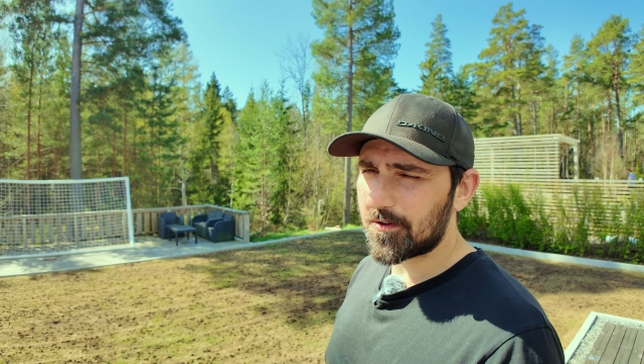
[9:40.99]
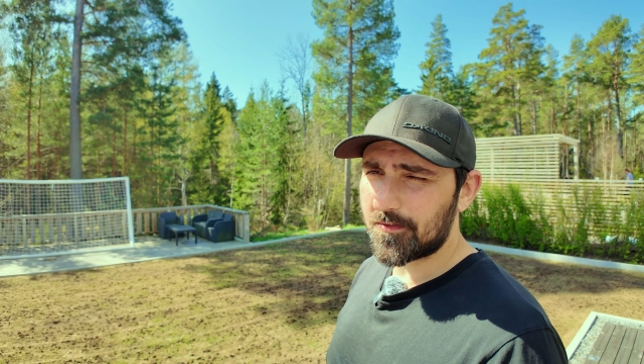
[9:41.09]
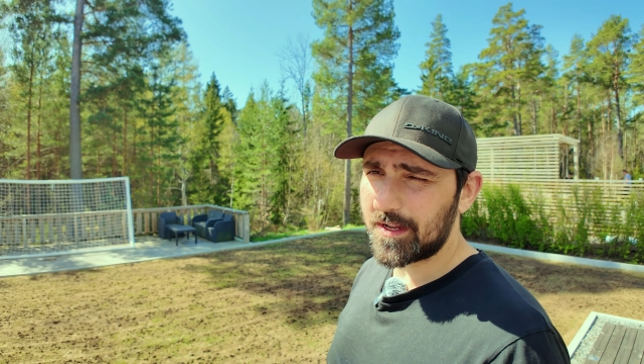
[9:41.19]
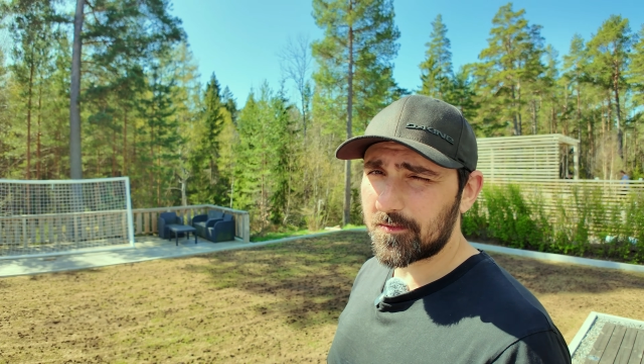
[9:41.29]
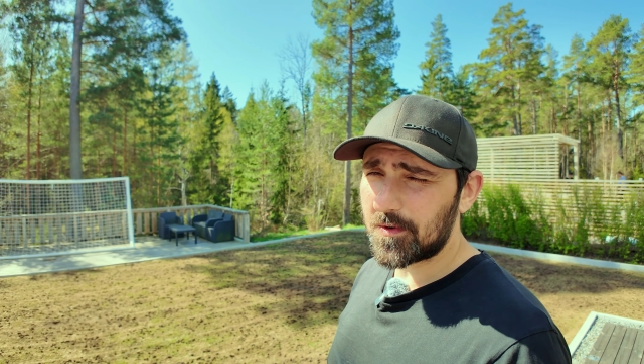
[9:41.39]
to
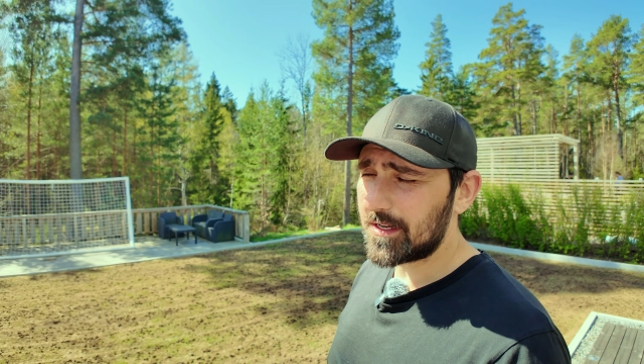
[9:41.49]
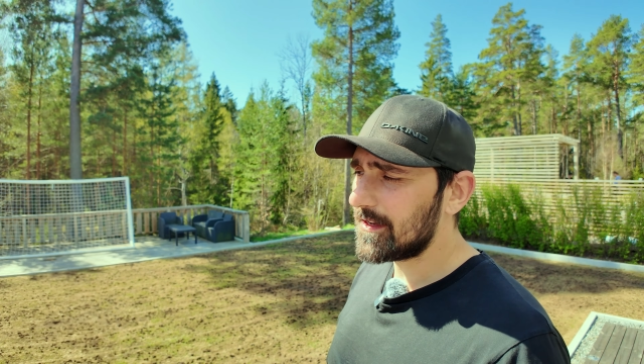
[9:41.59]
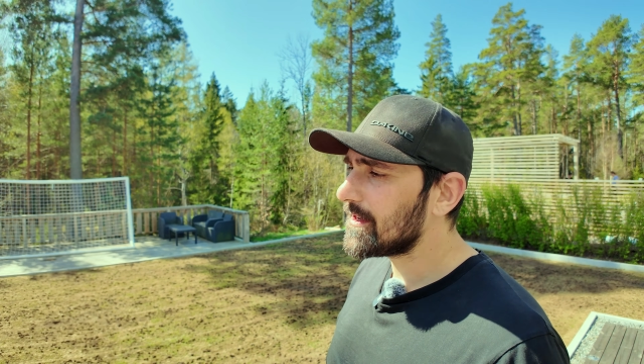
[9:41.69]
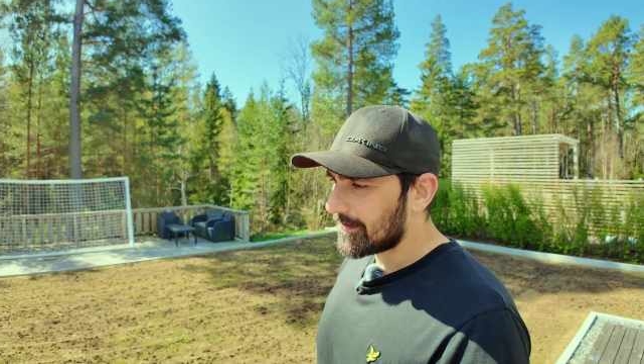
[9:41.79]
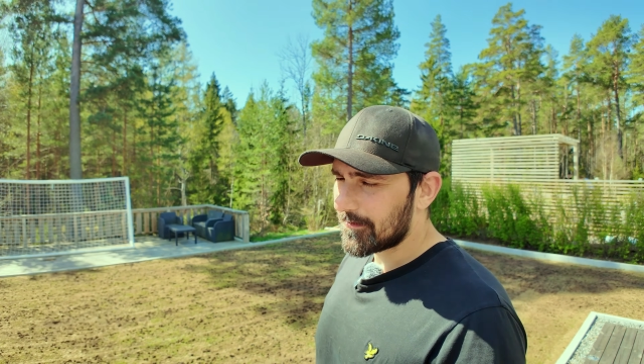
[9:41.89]
rent
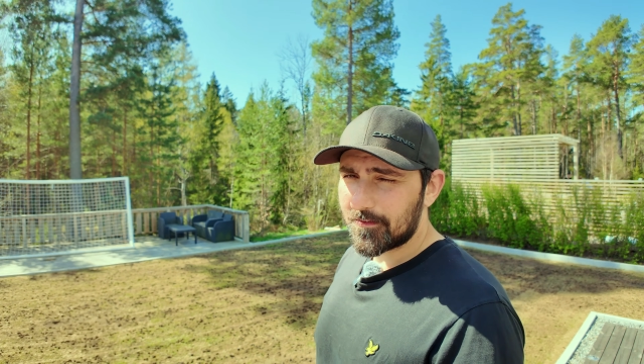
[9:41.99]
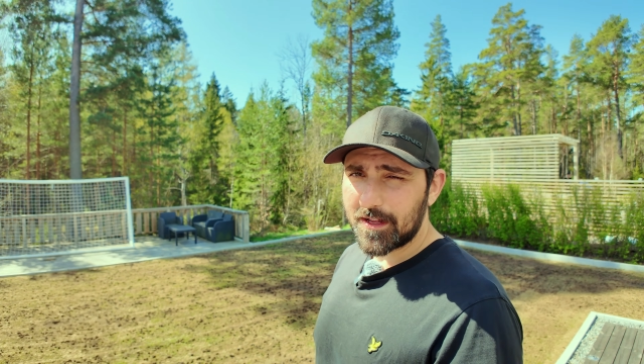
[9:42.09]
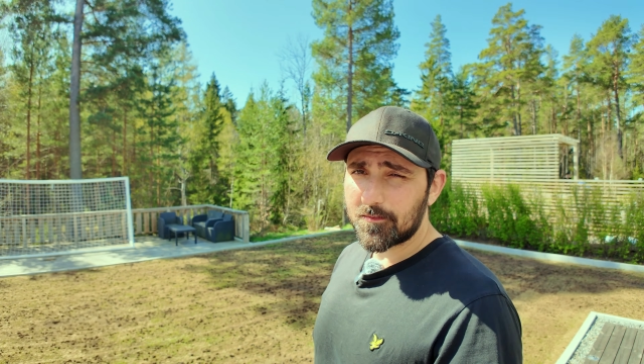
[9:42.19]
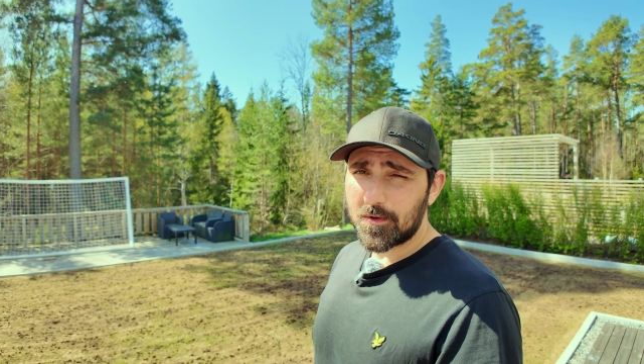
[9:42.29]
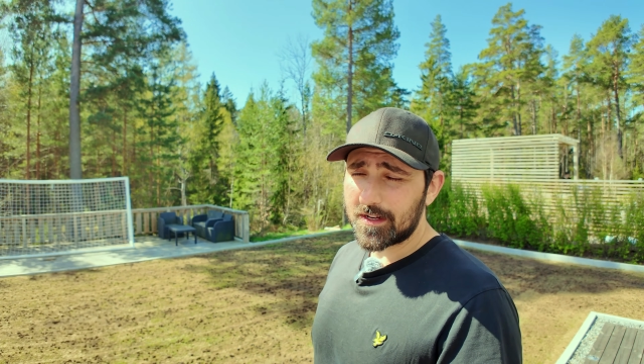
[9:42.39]

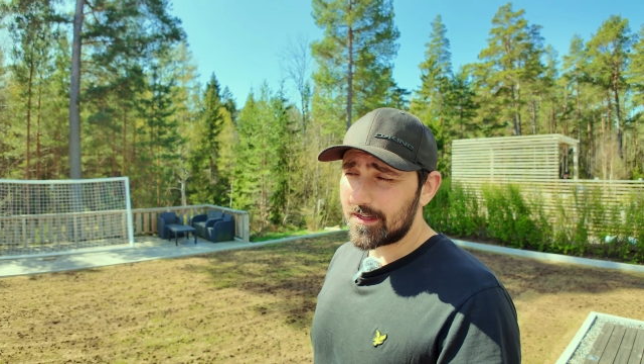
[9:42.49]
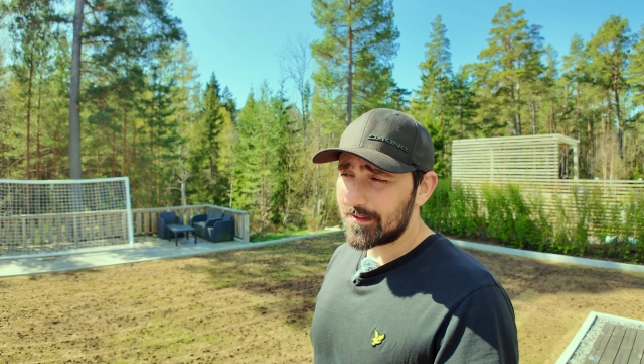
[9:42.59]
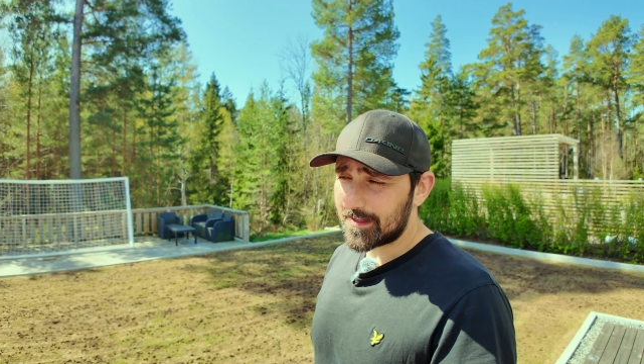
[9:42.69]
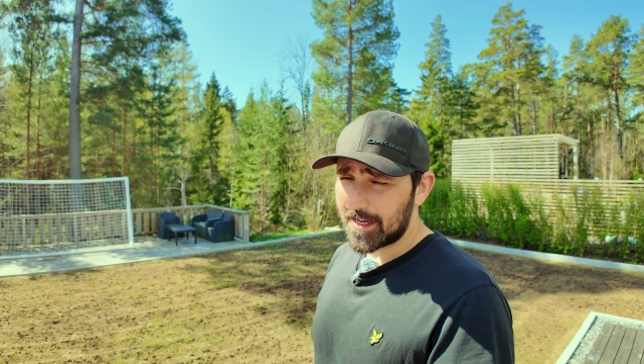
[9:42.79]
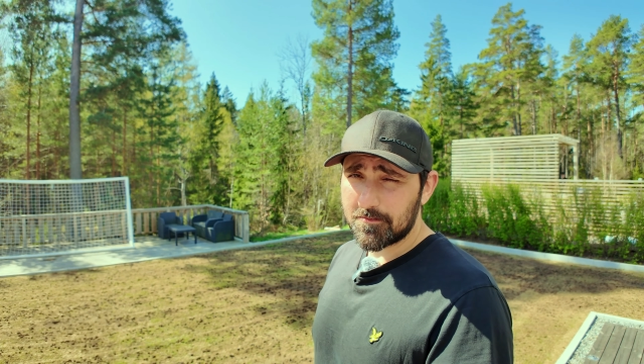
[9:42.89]
one
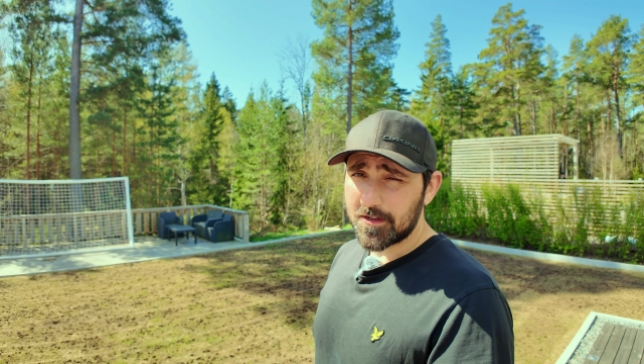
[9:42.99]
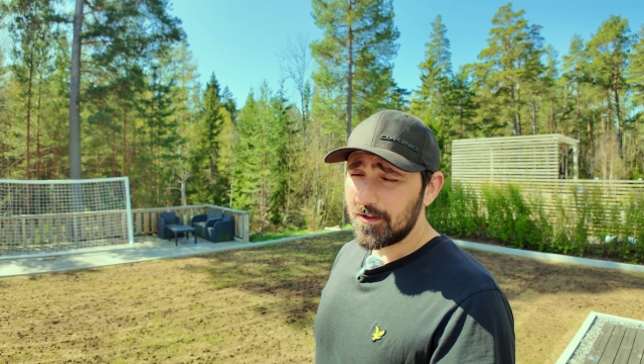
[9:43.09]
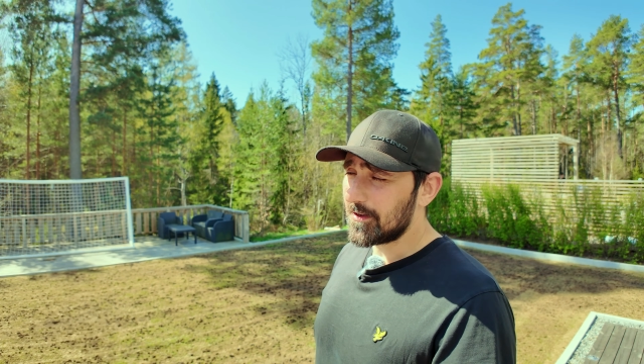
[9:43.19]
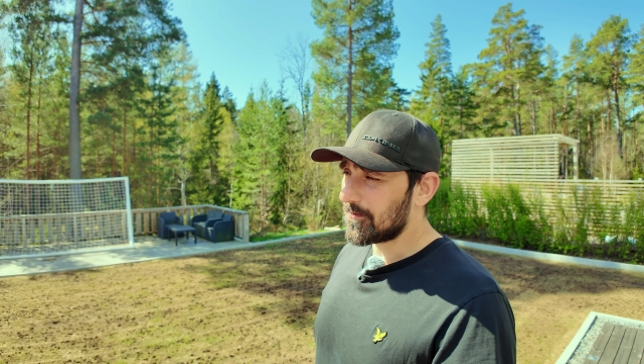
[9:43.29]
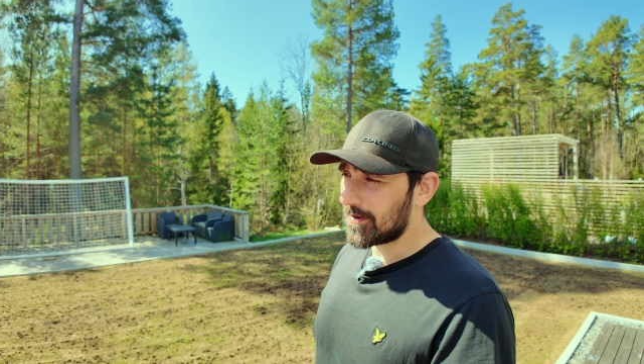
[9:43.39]
in
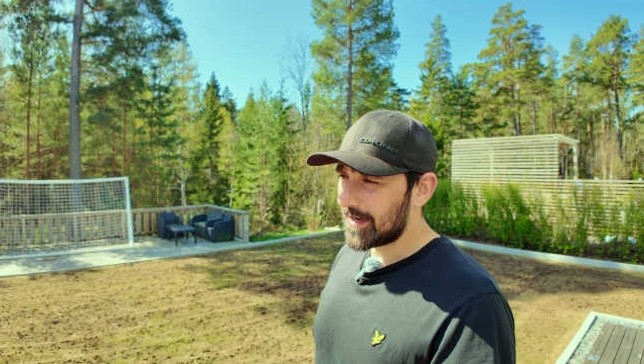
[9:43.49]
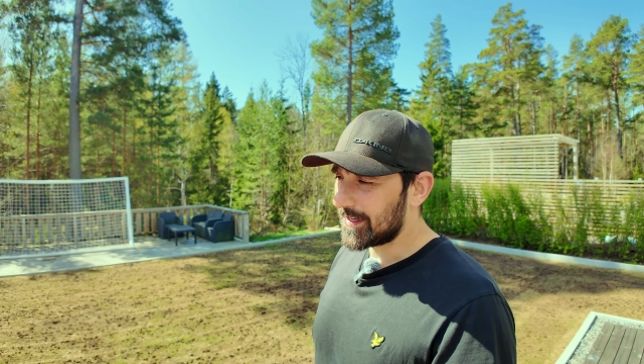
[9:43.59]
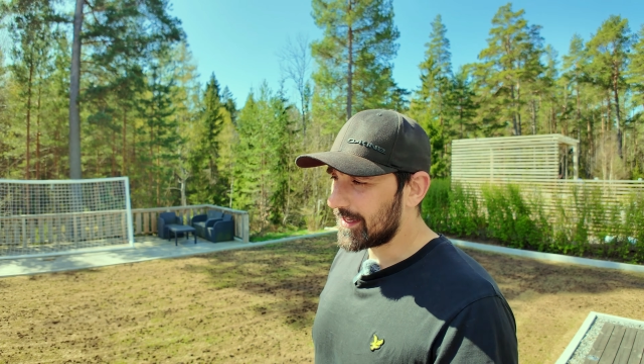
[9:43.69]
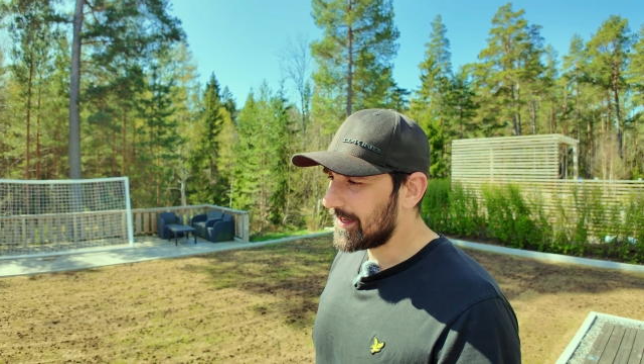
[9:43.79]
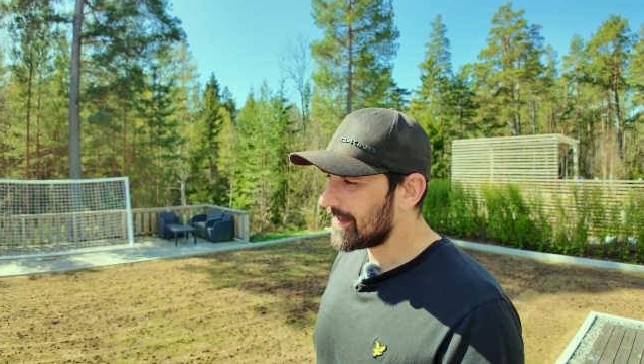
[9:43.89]
Täby, where I
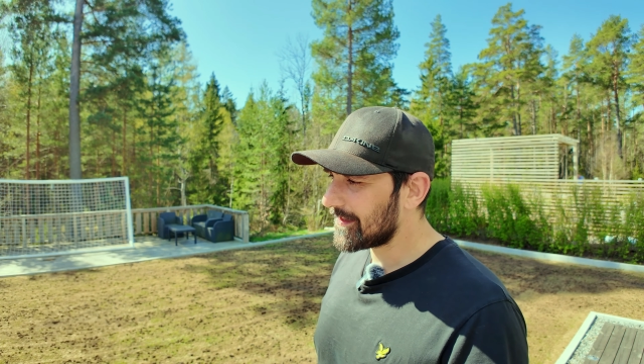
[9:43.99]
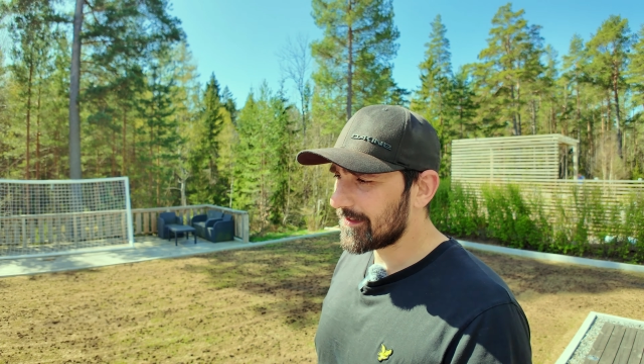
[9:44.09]
did.